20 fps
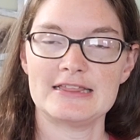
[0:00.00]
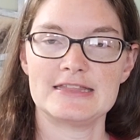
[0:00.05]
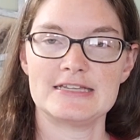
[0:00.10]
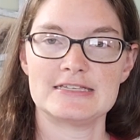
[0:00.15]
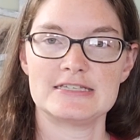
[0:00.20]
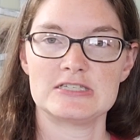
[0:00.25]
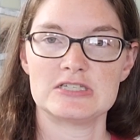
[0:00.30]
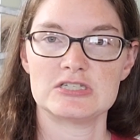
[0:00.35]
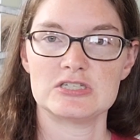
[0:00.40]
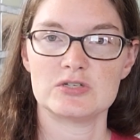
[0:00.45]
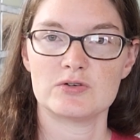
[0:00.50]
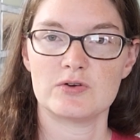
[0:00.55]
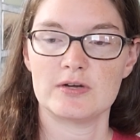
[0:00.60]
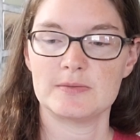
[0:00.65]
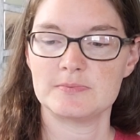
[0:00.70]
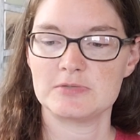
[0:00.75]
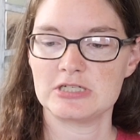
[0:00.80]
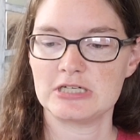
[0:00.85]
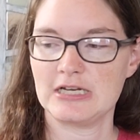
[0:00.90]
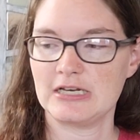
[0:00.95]
this
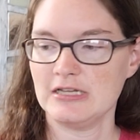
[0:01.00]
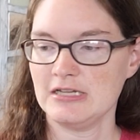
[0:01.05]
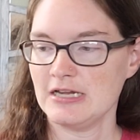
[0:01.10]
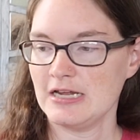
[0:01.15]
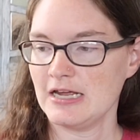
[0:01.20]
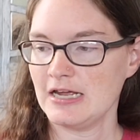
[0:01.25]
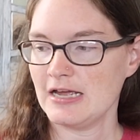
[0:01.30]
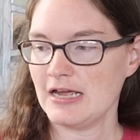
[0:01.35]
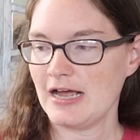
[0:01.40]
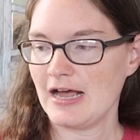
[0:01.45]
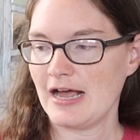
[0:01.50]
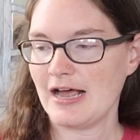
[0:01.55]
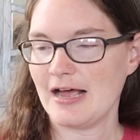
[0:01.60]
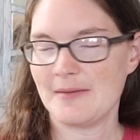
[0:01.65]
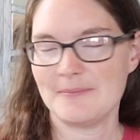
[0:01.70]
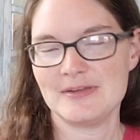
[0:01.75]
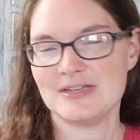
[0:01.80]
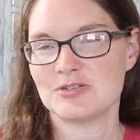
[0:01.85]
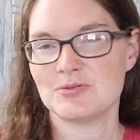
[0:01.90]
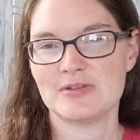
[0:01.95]
description
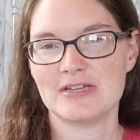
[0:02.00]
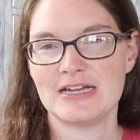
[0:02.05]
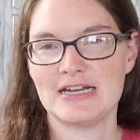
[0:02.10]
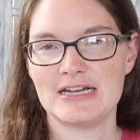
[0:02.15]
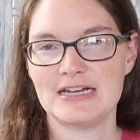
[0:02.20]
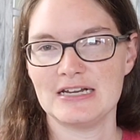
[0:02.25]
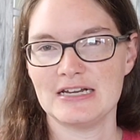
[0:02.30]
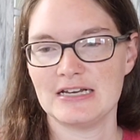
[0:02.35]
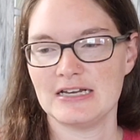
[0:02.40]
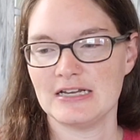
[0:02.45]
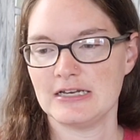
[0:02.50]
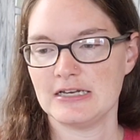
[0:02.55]
um, is really,